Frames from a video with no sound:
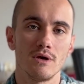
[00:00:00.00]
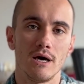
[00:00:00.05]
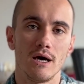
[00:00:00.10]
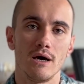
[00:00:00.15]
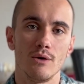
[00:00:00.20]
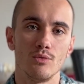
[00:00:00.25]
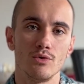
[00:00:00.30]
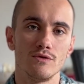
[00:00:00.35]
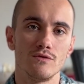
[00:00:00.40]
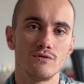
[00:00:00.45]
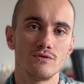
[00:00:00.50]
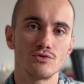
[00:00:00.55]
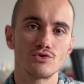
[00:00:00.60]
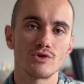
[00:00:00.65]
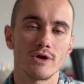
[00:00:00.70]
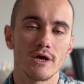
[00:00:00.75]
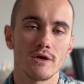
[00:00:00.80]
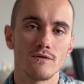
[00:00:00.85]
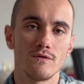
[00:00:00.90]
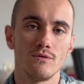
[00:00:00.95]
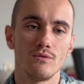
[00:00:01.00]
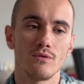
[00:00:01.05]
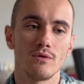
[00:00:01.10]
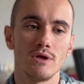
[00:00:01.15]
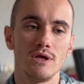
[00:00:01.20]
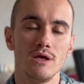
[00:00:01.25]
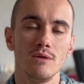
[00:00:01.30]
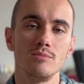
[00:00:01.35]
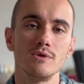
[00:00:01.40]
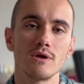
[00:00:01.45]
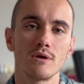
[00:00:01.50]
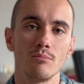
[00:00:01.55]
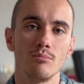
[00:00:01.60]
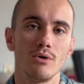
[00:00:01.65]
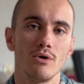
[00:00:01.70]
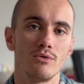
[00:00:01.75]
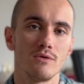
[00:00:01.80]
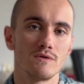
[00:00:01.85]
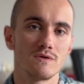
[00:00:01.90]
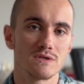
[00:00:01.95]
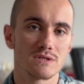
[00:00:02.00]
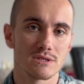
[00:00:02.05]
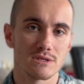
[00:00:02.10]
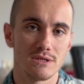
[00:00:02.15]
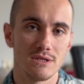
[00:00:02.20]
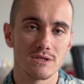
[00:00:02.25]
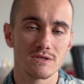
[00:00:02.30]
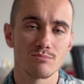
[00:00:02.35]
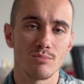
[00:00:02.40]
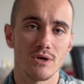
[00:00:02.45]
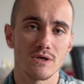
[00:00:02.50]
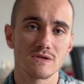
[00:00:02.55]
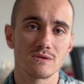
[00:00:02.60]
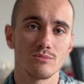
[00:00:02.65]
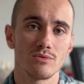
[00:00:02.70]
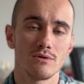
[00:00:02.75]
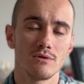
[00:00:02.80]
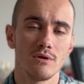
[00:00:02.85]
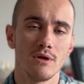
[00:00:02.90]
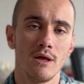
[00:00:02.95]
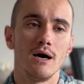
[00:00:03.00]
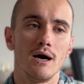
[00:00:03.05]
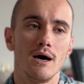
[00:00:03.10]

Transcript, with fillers: I would try to keep the component as lean as possible.